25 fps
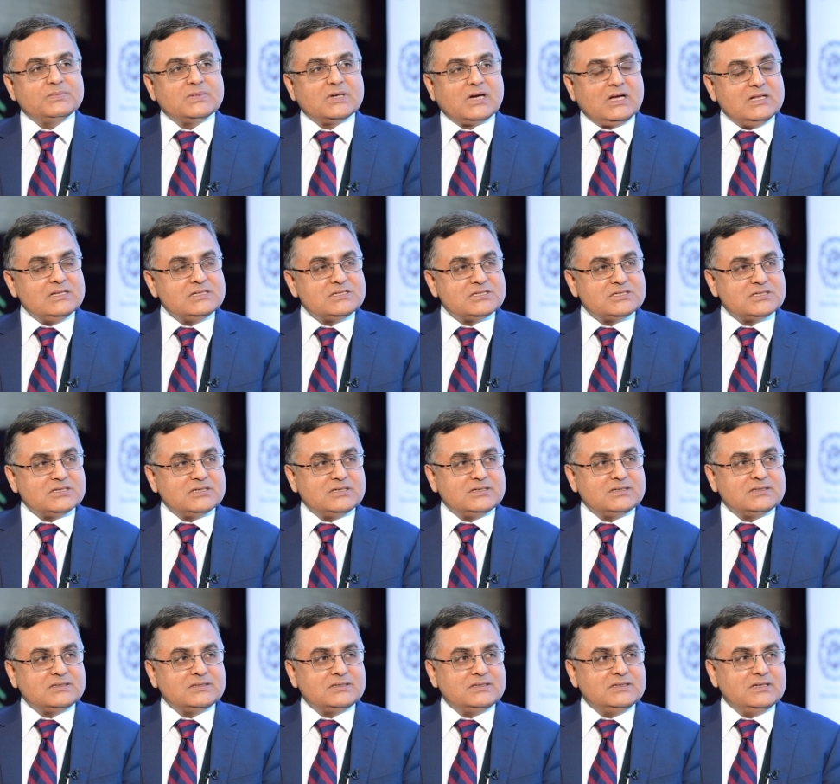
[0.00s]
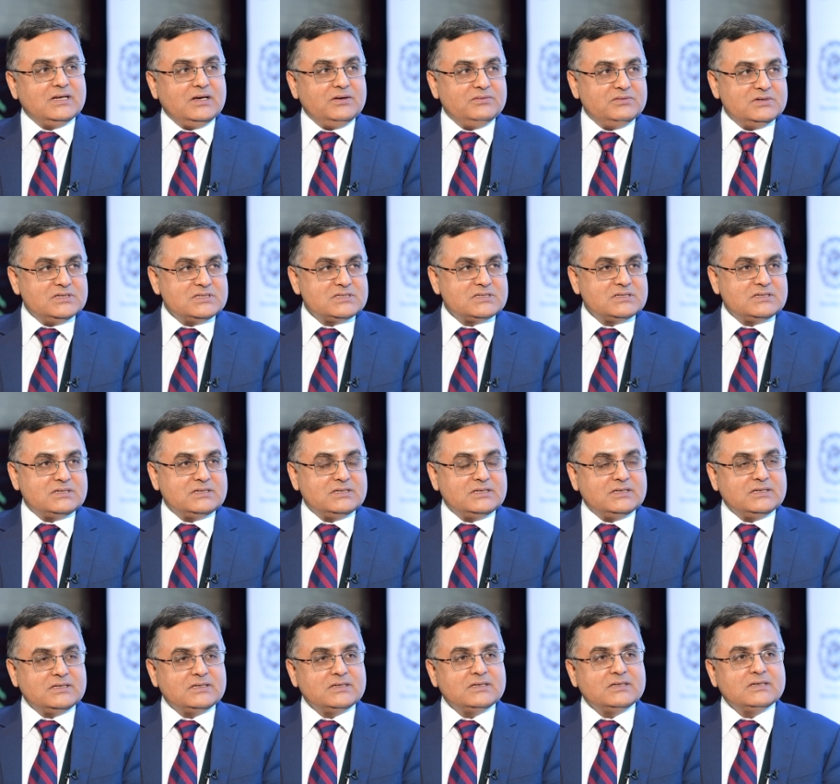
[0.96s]
culture,
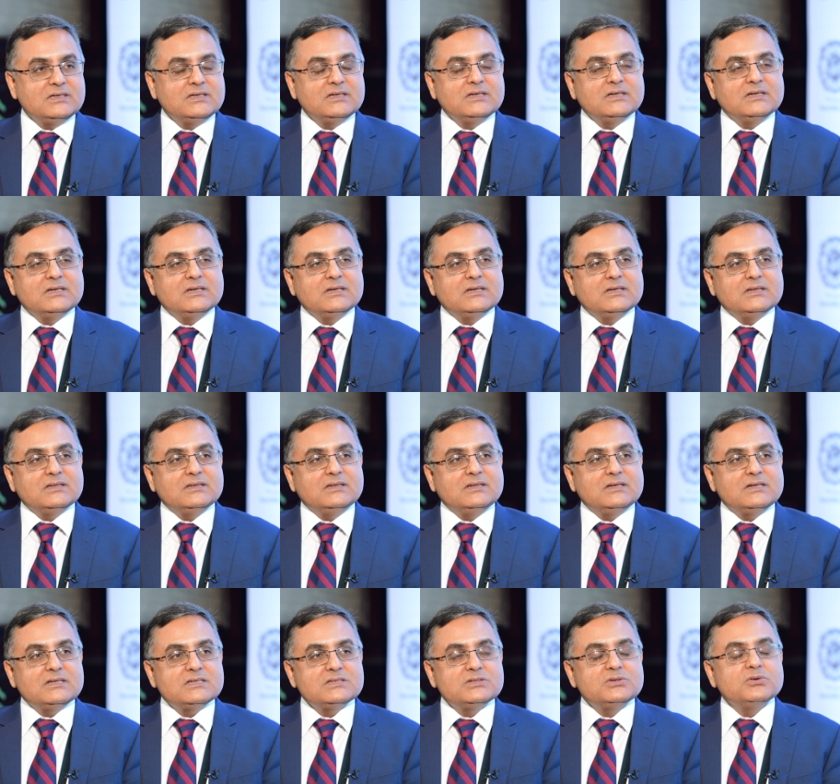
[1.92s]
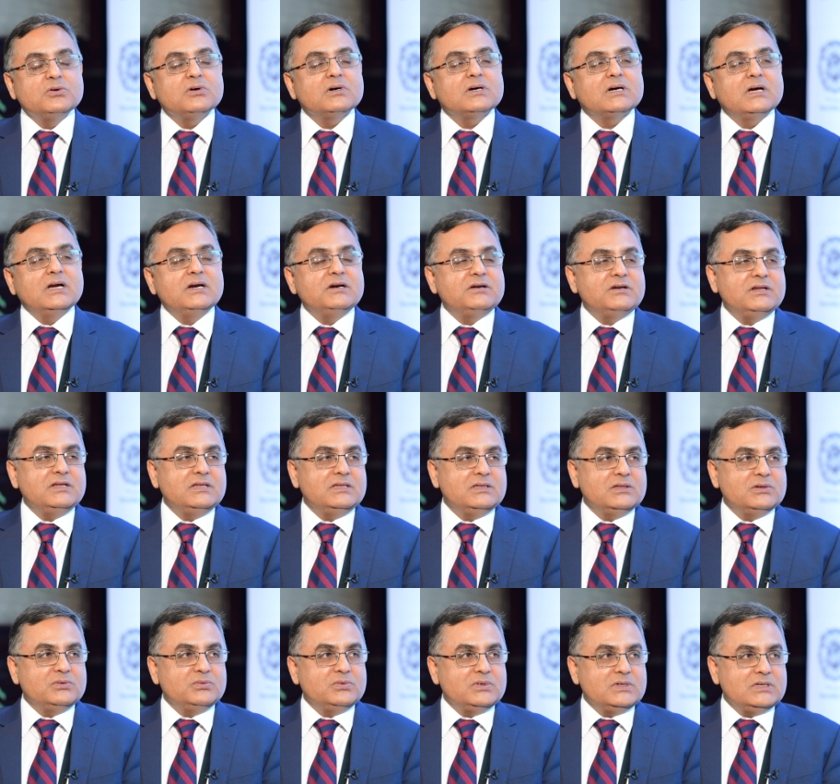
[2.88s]
diversity. There is no country in
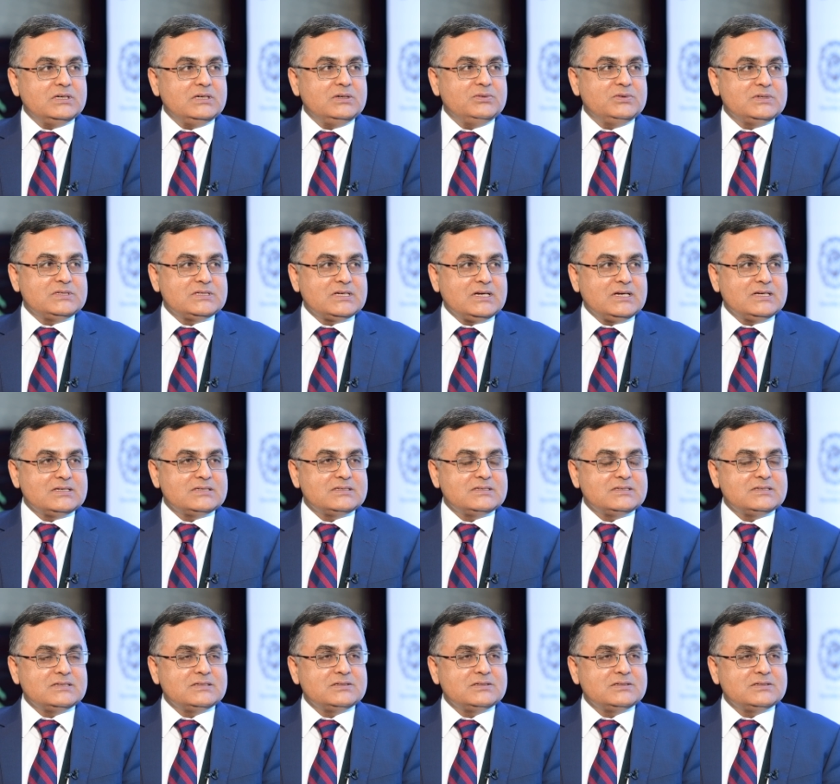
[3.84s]
the world which has